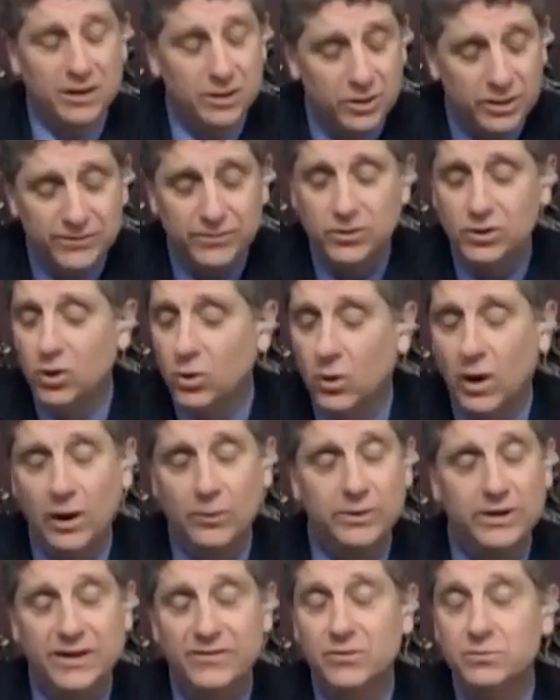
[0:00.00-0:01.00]
I don't even know why
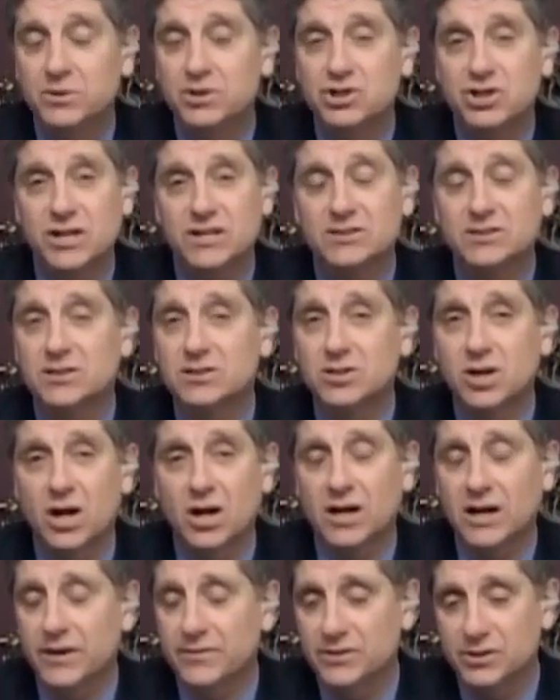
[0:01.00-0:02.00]
we give him a chance to
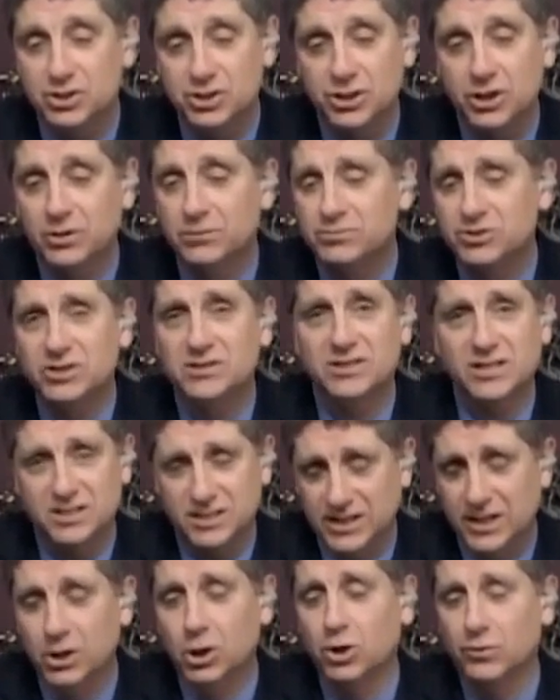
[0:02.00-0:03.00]
talk on this show. Just
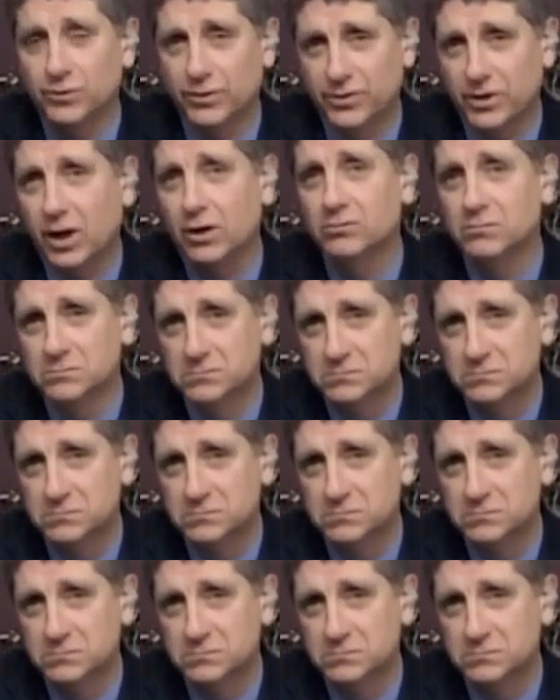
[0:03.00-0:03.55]
let's get it over. Go.